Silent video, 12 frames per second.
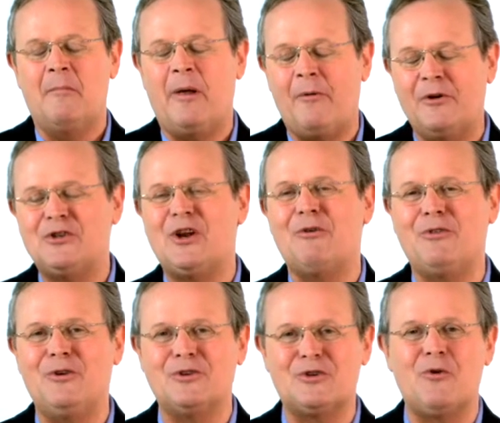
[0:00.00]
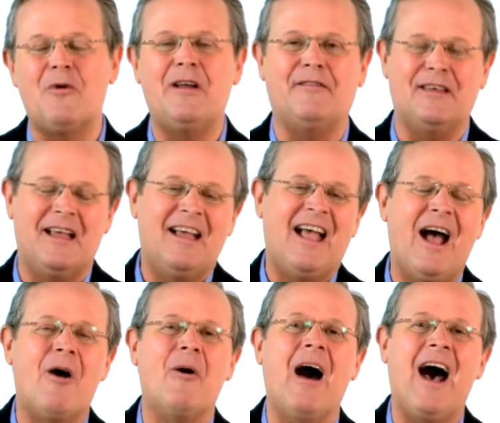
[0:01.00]
But I want to share with you a story of
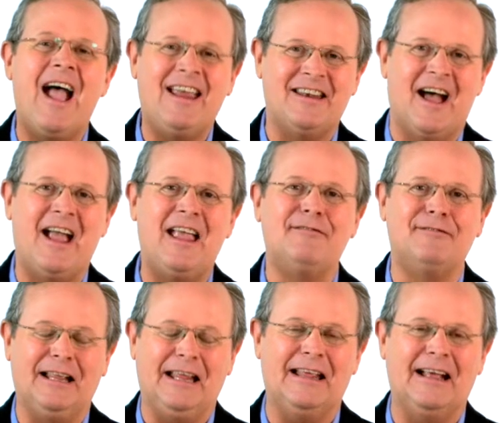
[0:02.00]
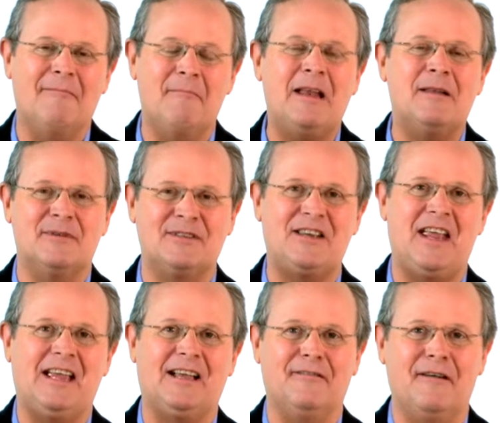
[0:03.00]
how I naively uh, made the
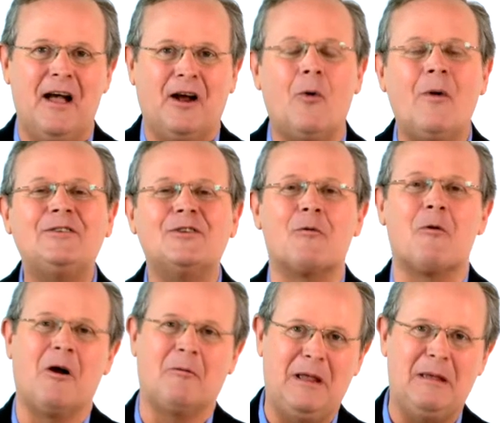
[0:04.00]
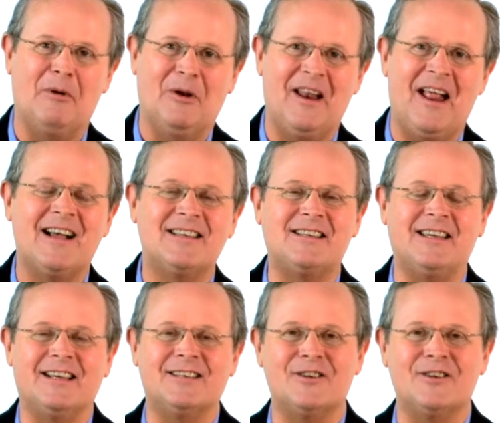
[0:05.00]
mistake of going to the wrong people and asking.